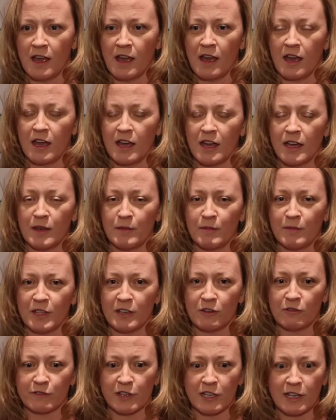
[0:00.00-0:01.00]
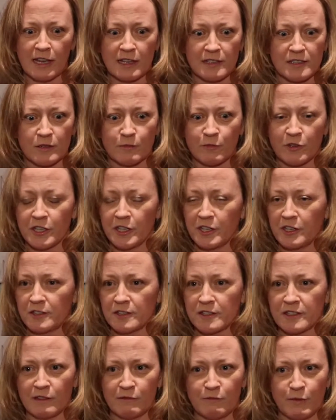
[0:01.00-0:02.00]
And over the last number of
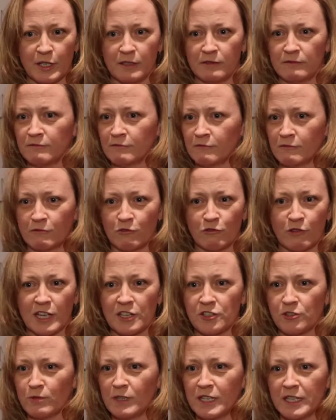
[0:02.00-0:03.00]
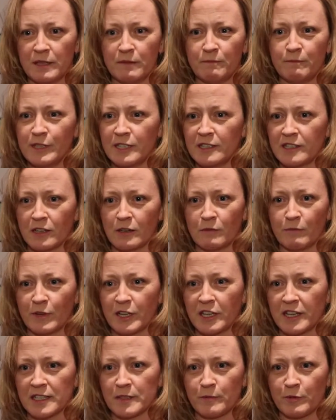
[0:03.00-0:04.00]
years I've been gradually building up my
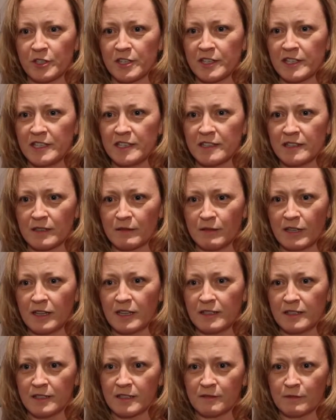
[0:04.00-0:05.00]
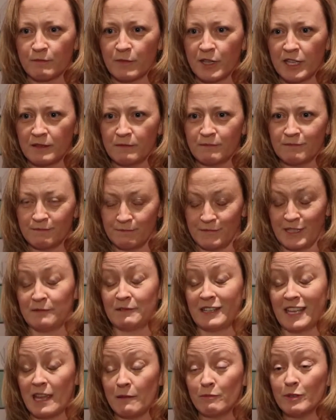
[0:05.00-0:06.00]
expertise and my
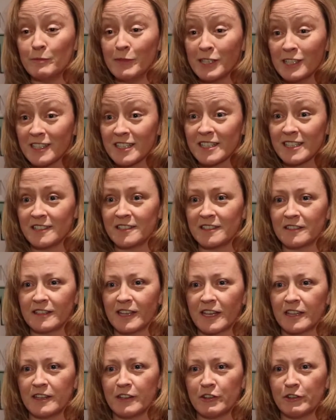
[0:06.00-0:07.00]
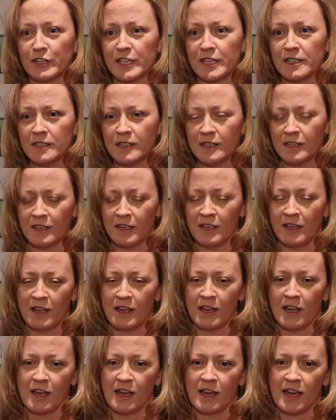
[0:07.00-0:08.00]
capabilities in that area.
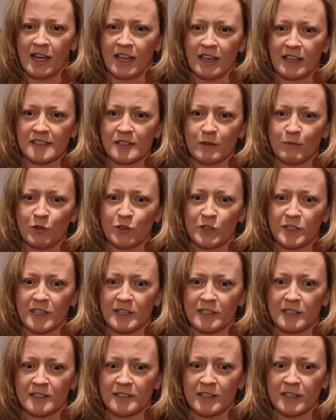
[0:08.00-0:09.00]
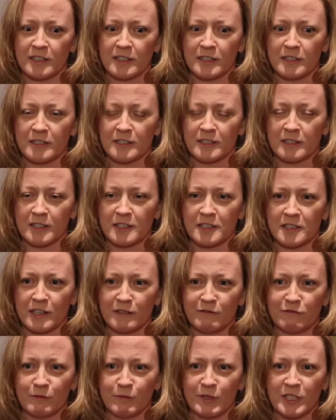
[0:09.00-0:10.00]
And at some point I decided it's
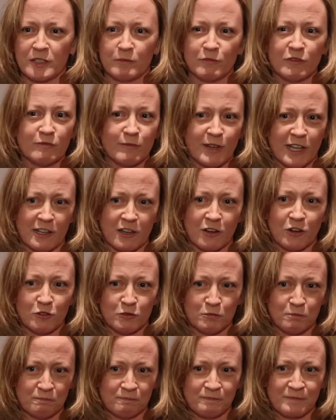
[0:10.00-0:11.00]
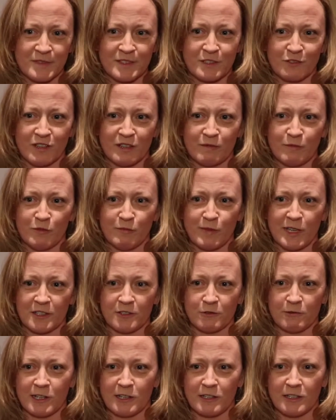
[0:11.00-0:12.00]
time for me to move back home. So I moved back
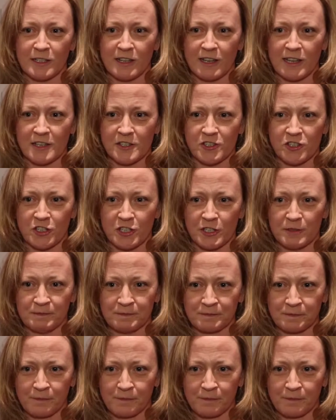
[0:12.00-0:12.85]
to Ireland last year